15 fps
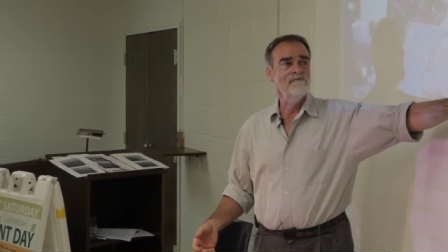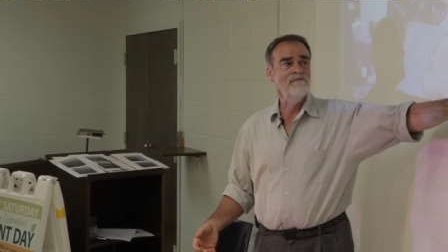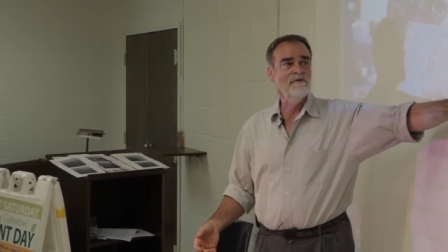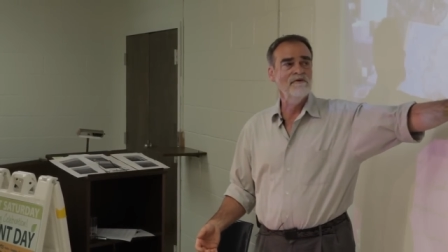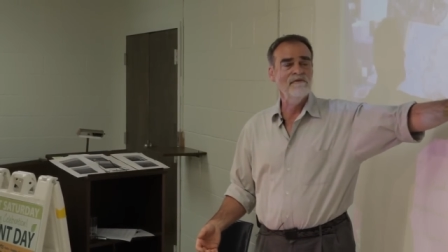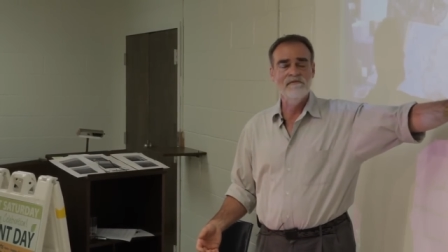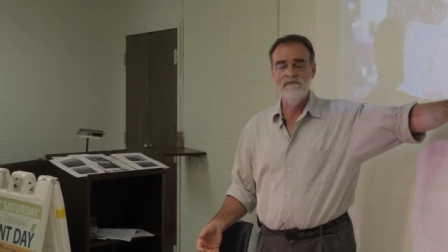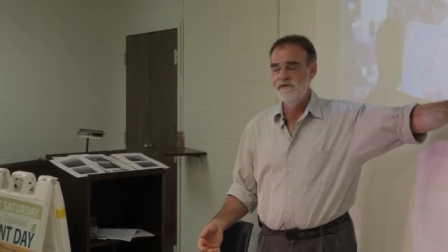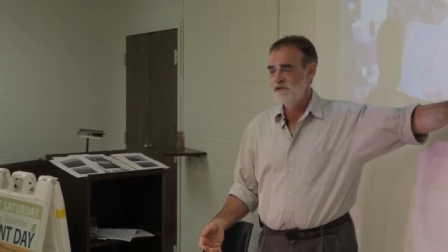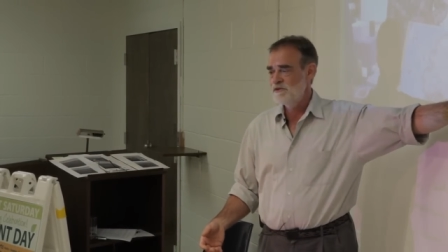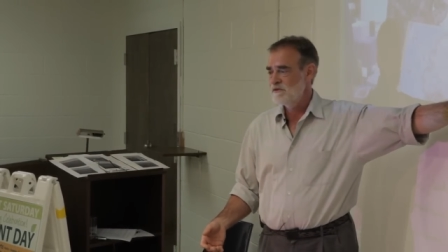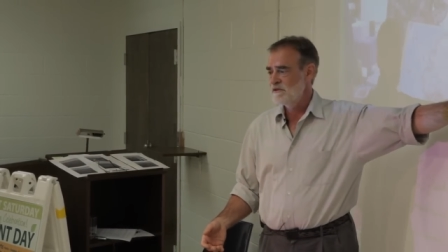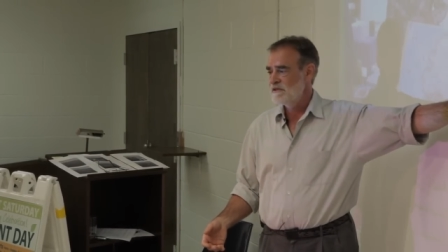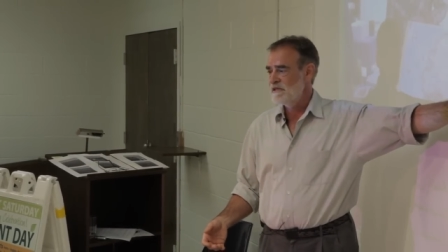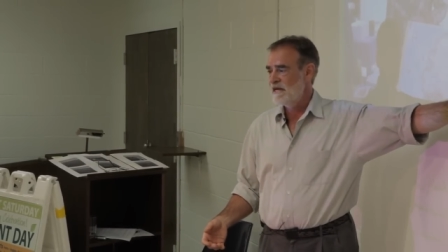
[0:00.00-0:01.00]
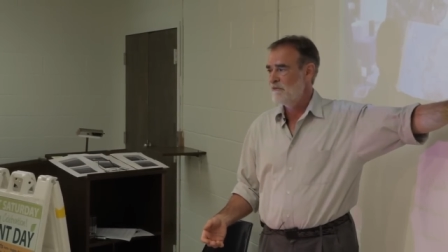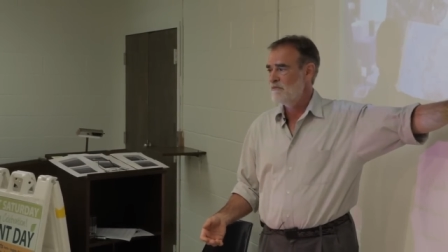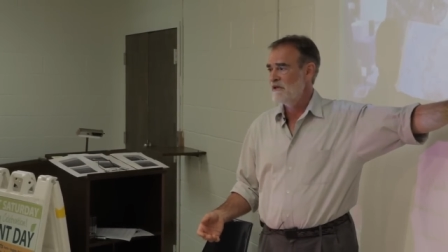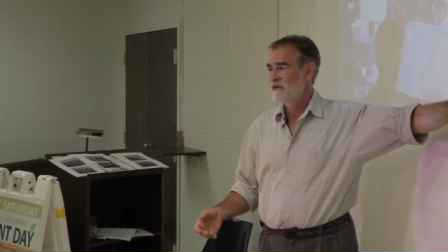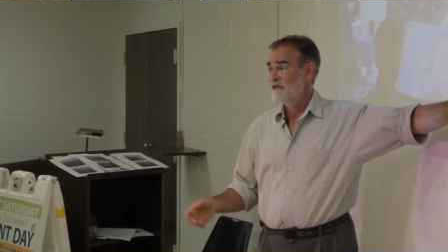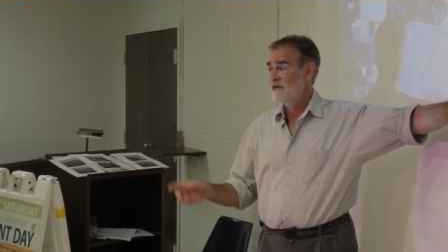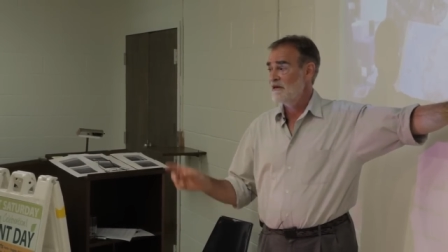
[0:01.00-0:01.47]
more of a visual
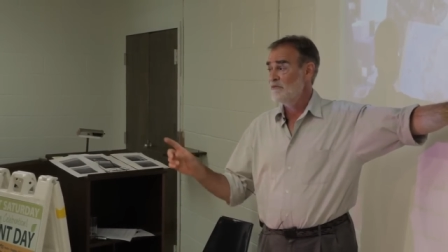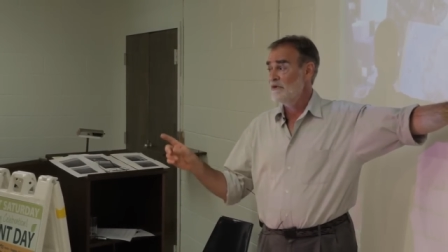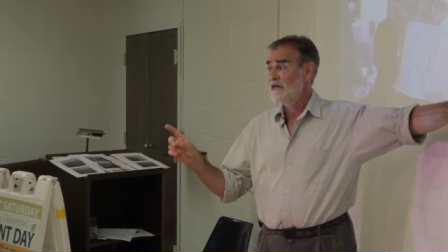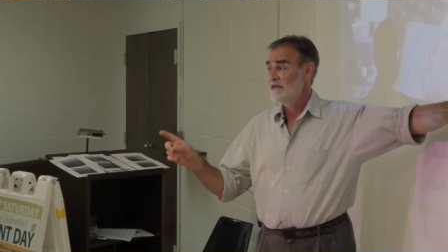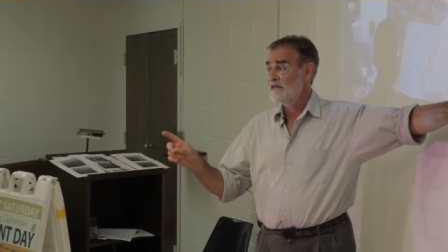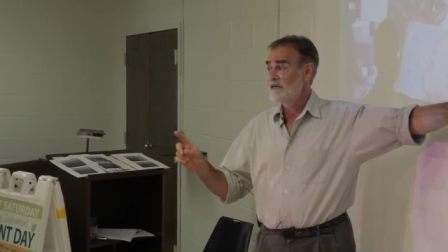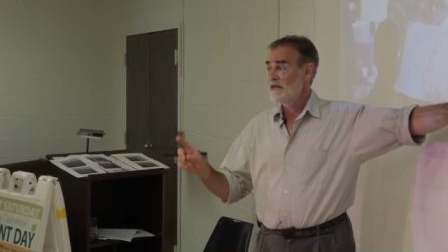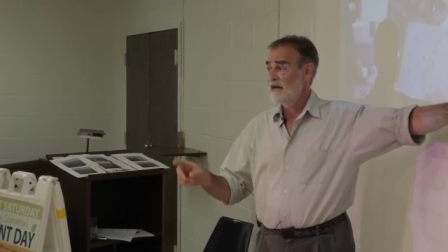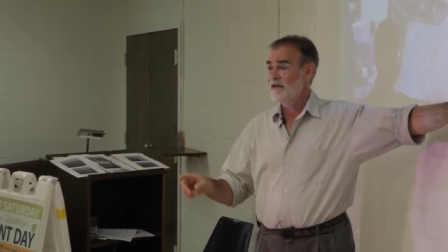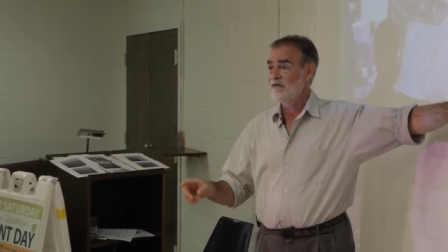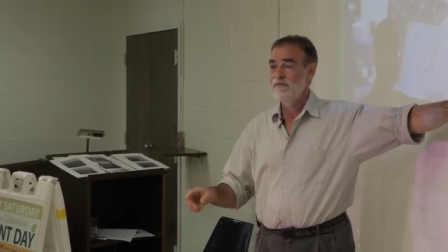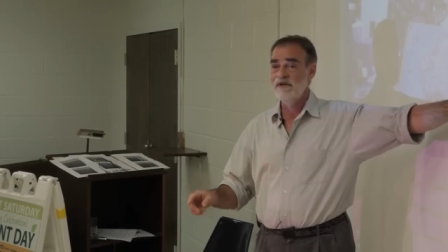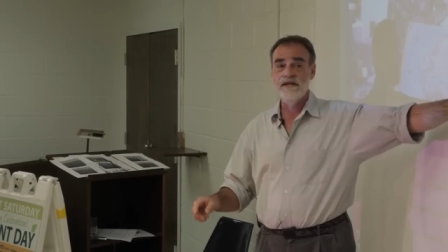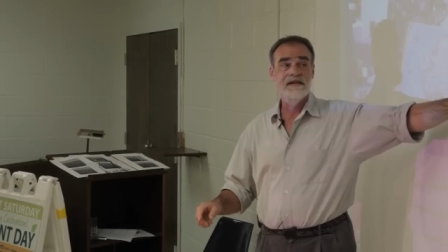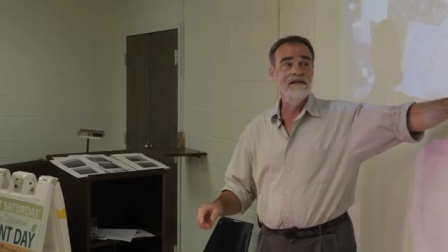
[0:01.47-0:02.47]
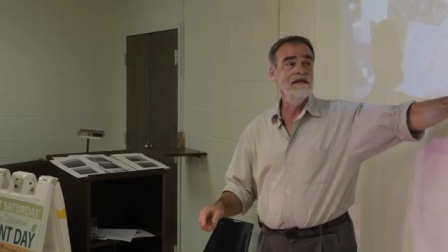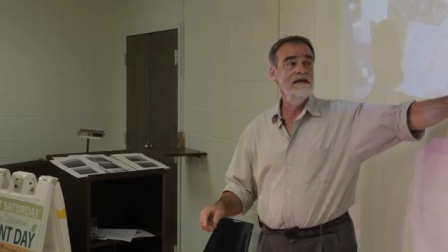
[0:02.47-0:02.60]
sampling thing. We'll get to that in a minute.